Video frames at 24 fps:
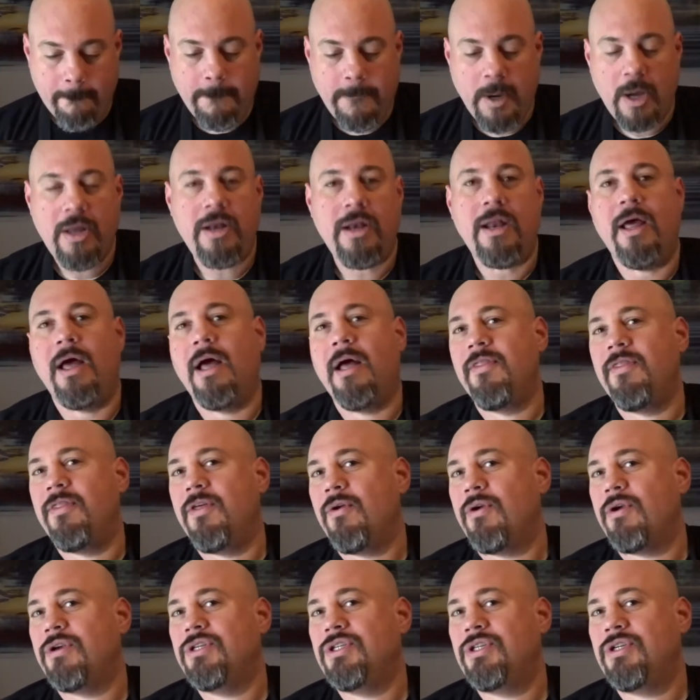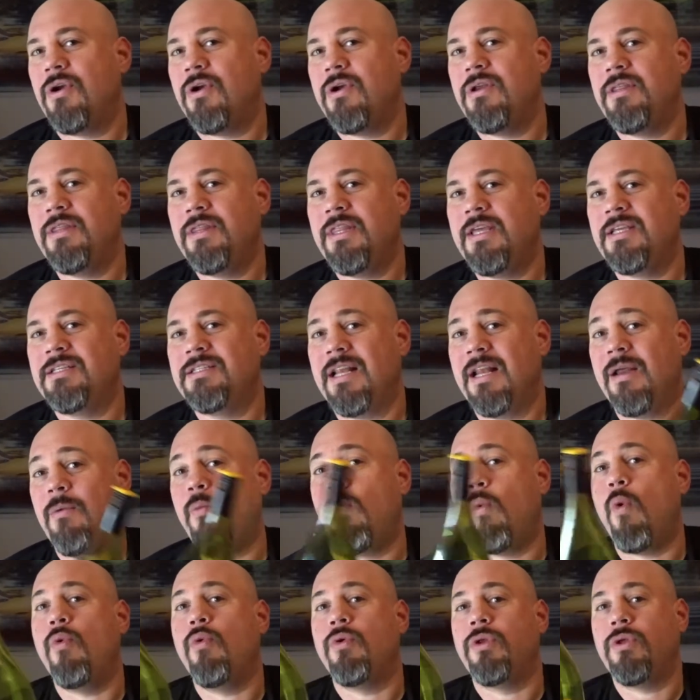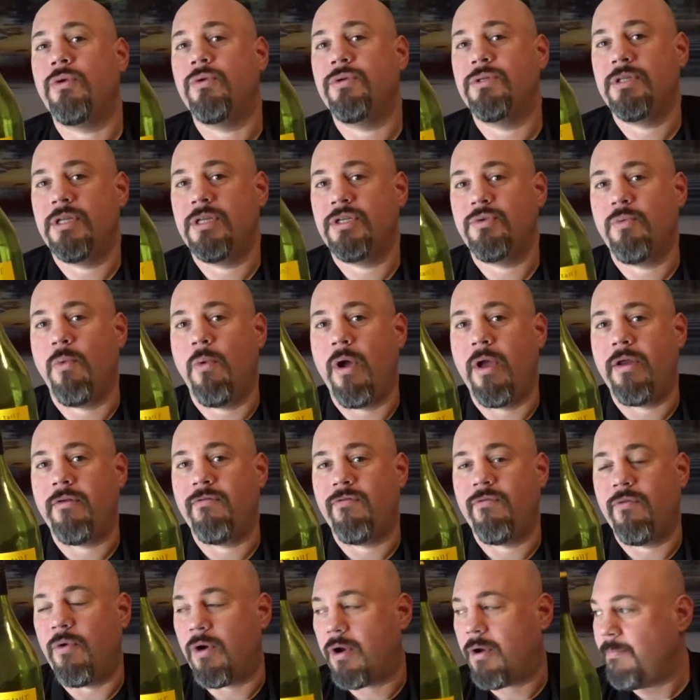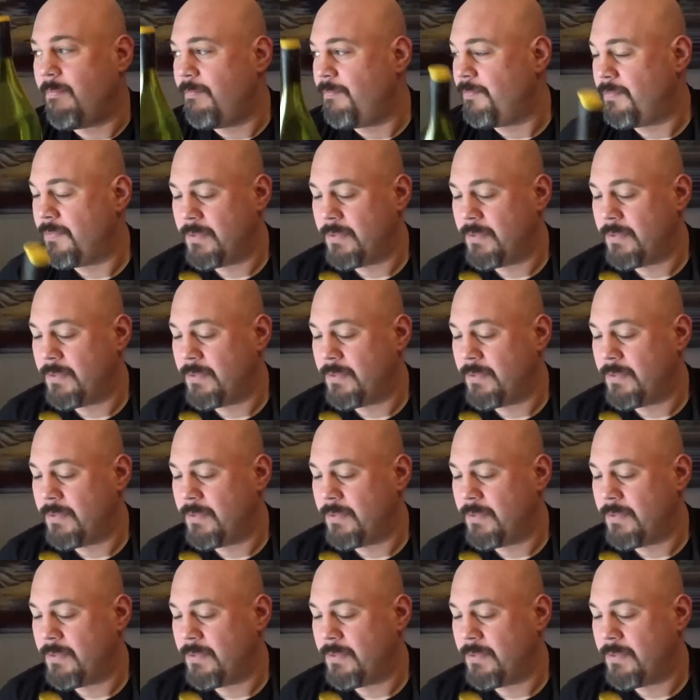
but there are certain things that I won't use this wine for.